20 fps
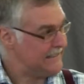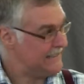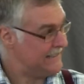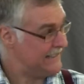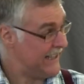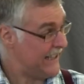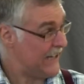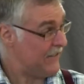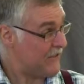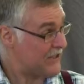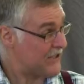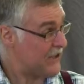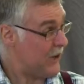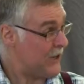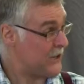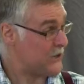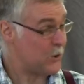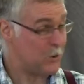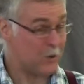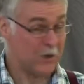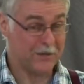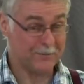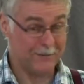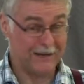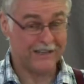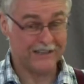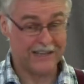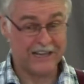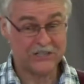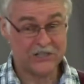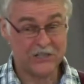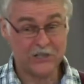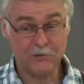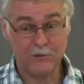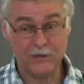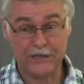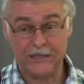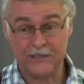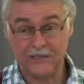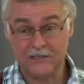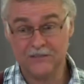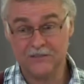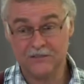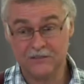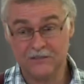None of us like talking about that, do we?